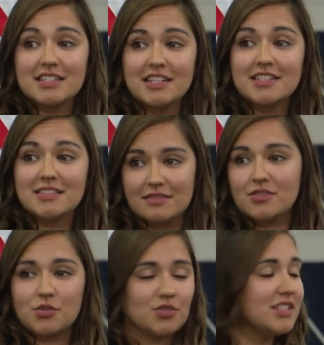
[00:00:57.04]
they need to
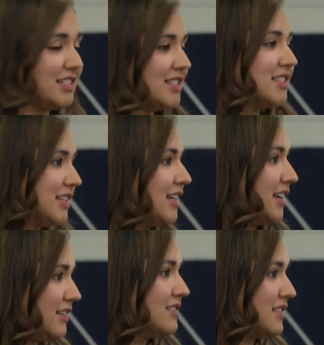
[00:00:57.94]
know what
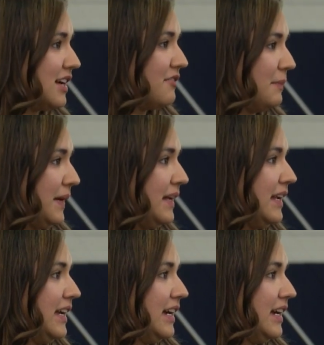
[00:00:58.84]
those guidelines are